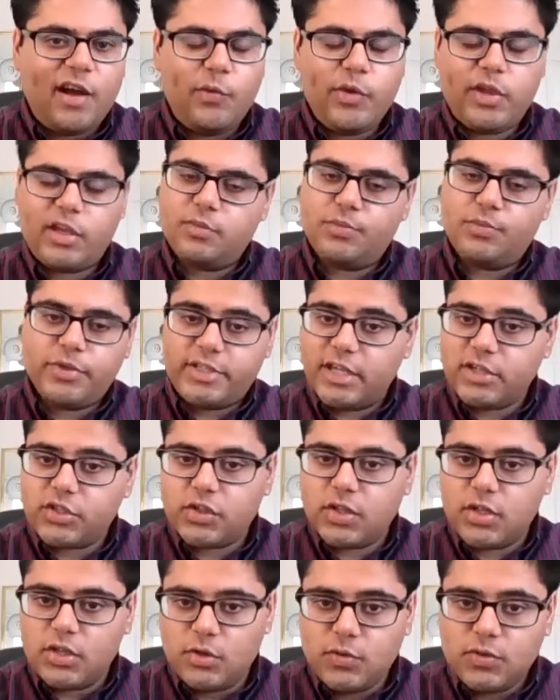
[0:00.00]
We could
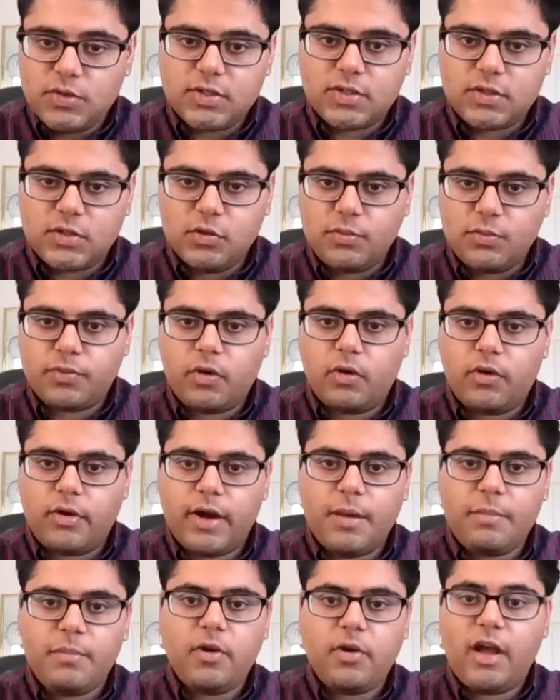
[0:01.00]
potentially use this new
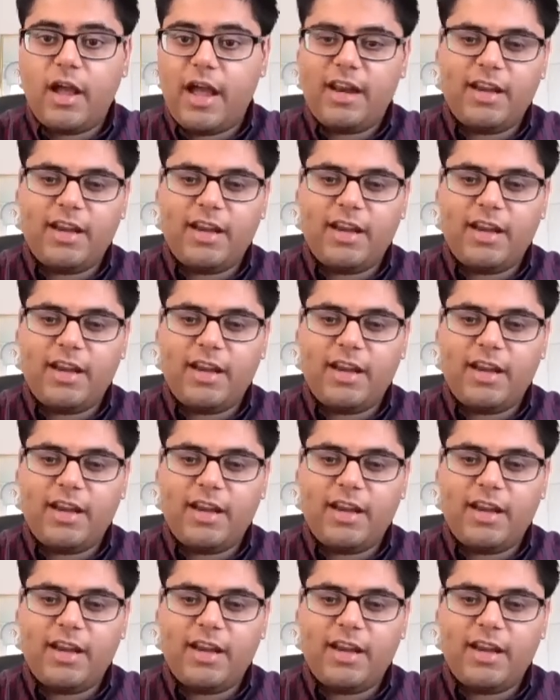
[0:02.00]
program